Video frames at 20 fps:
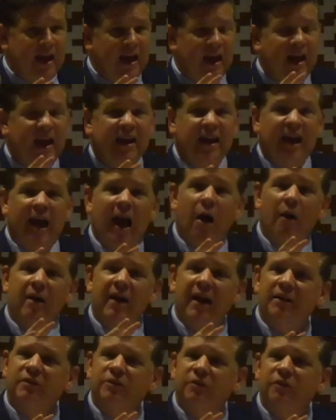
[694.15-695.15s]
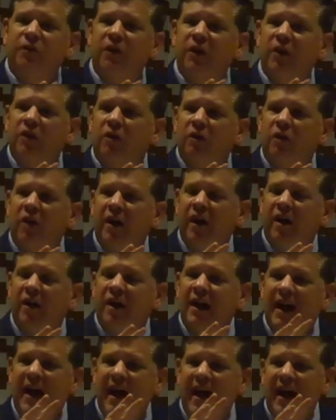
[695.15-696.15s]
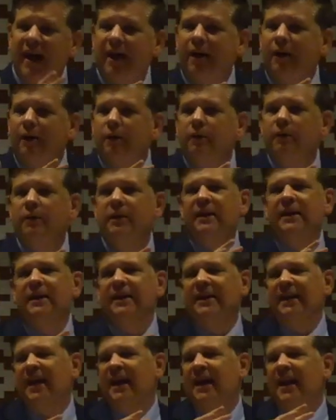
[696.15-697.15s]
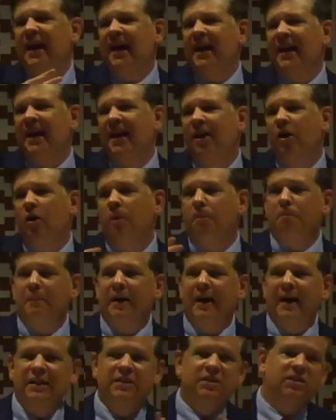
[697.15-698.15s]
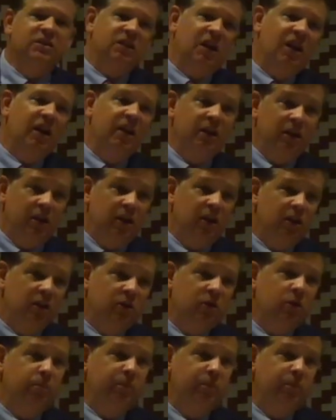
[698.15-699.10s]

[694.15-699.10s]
and now he has to figure out how can I help my son to